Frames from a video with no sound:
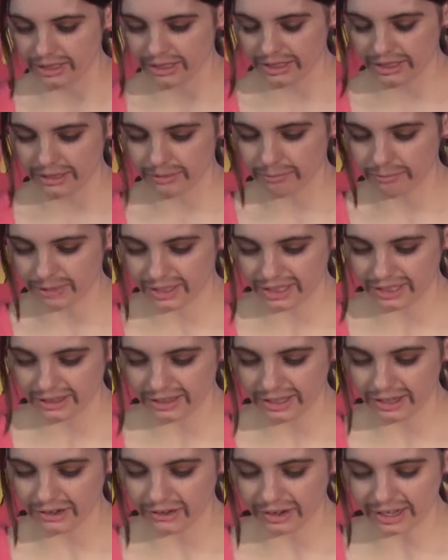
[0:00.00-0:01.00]
him in
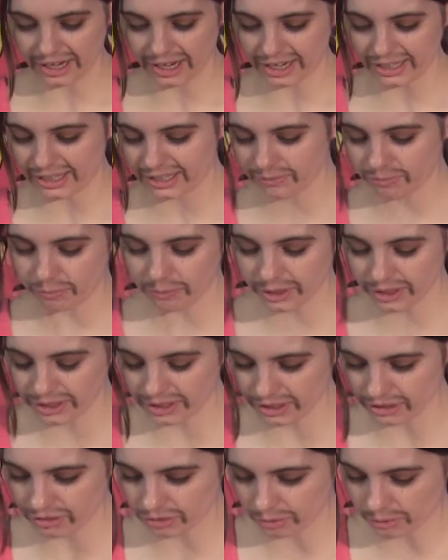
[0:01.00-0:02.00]
there, and I
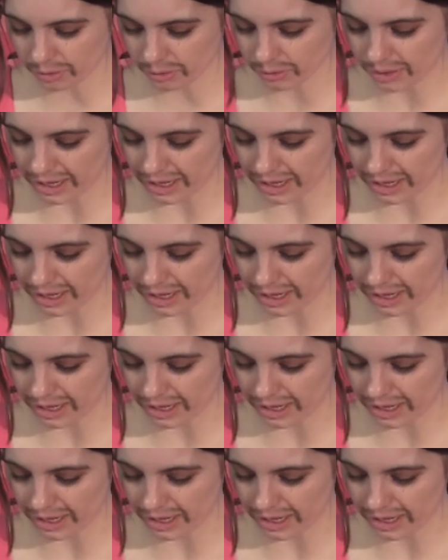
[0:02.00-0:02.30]
really don't know